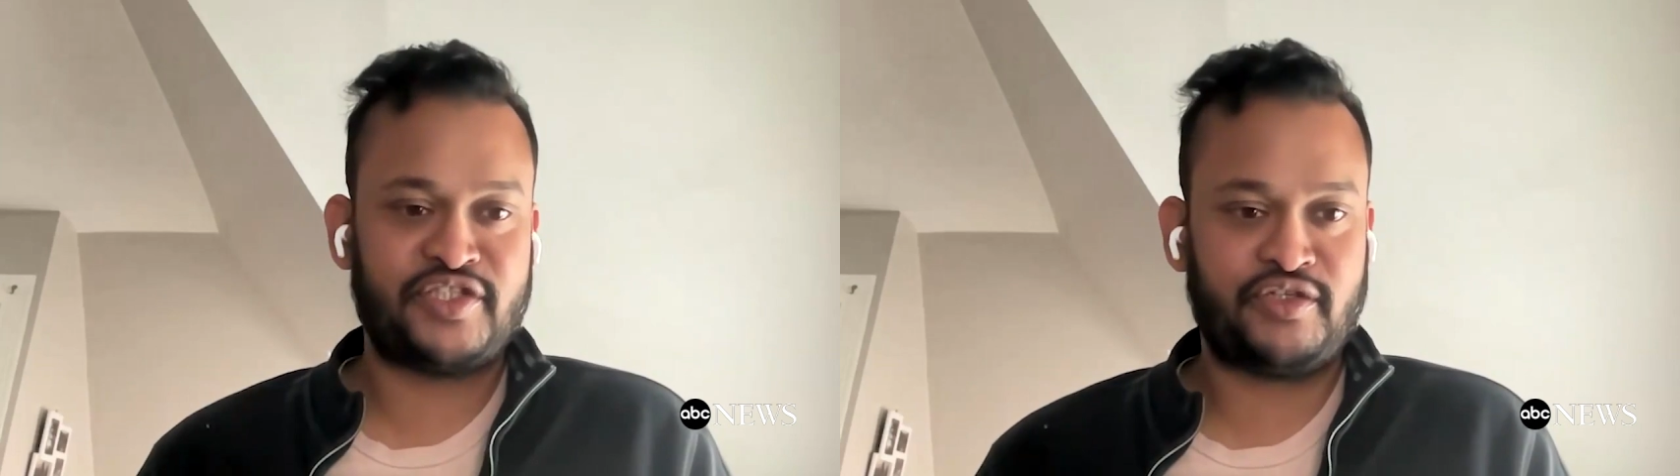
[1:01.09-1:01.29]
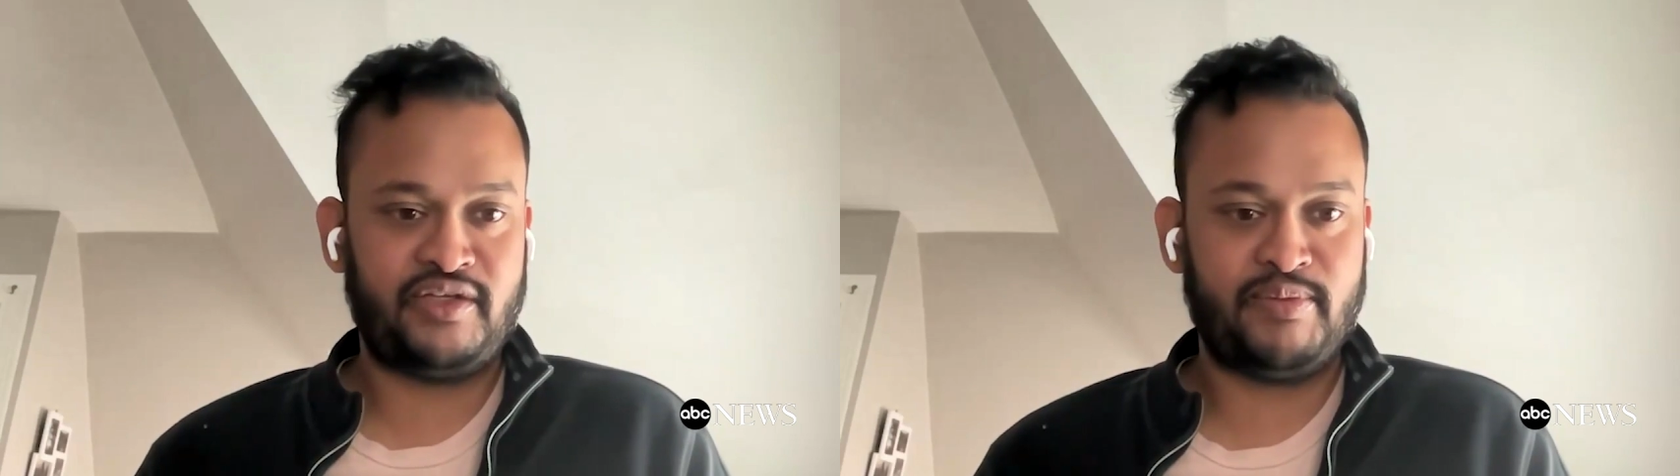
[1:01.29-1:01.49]

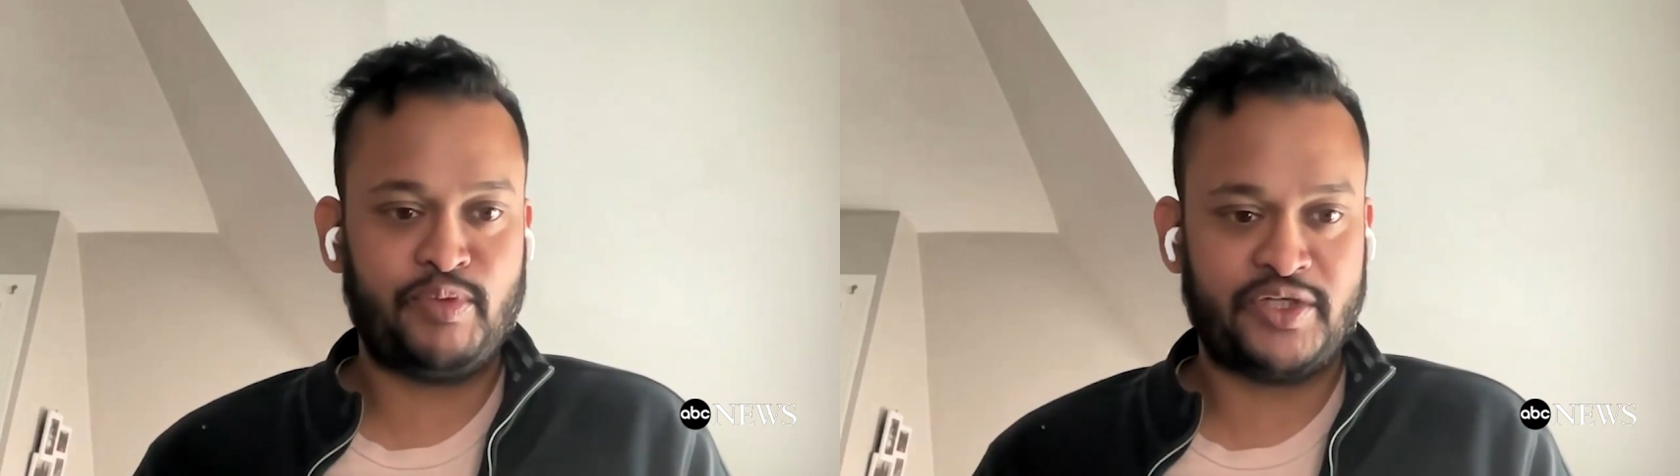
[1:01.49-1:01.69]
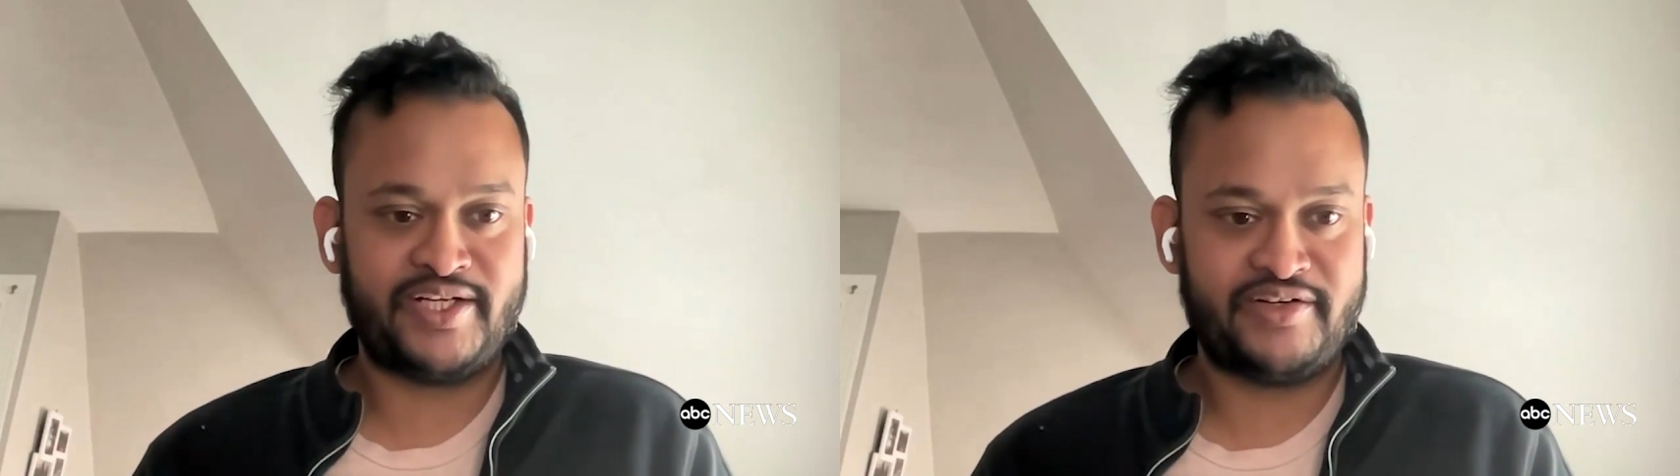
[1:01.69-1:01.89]
can generally
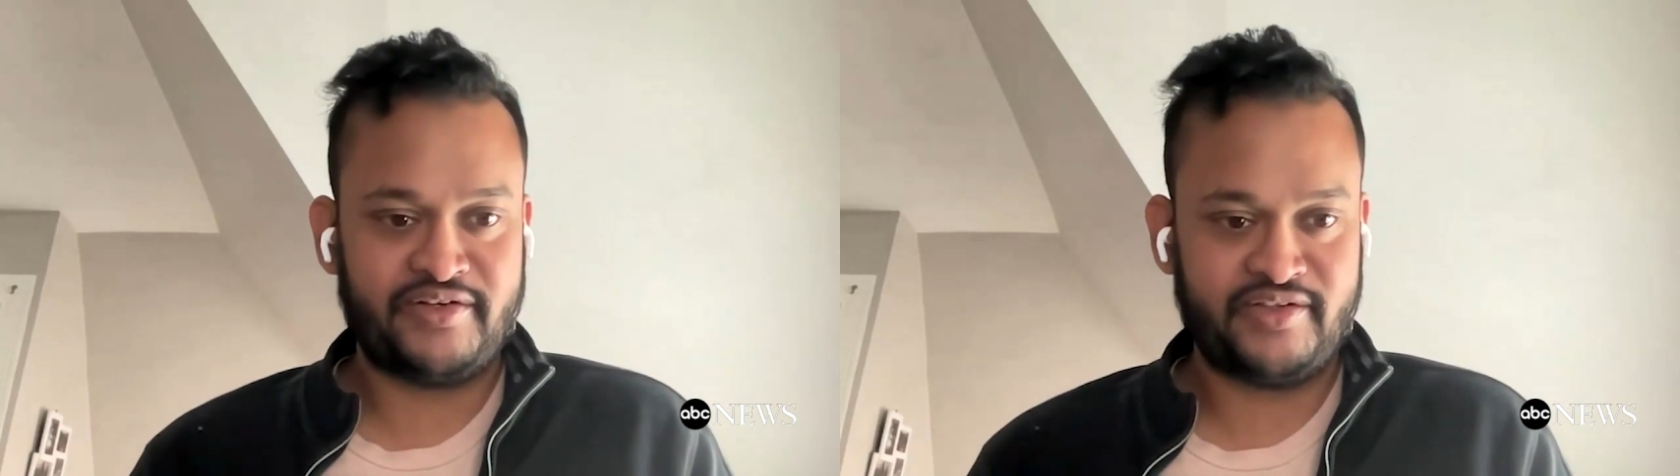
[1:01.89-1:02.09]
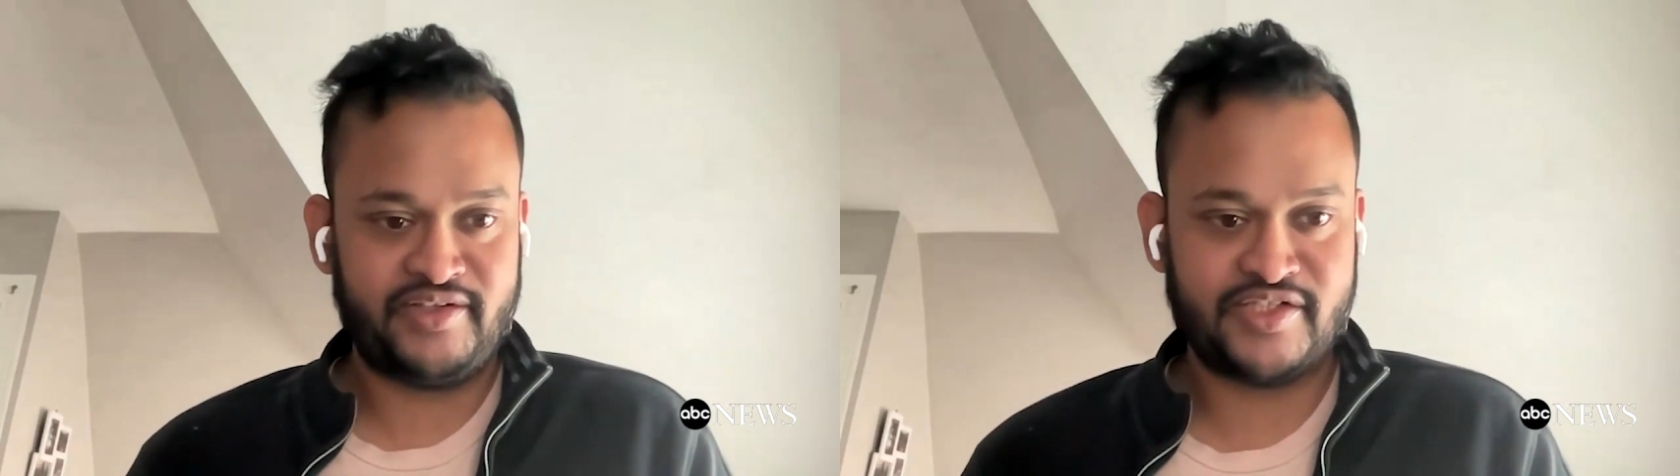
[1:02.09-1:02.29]
be boiled down into